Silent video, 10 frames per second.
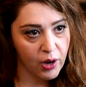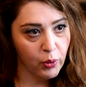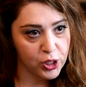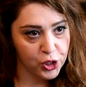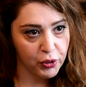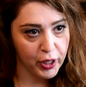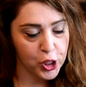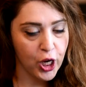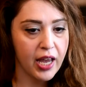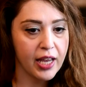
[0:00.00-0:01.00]
I was
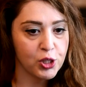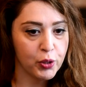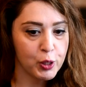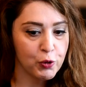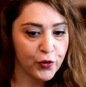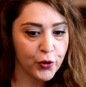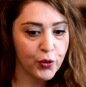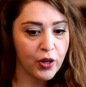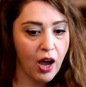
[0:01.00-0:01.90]
Jewish. I ate Jewish food.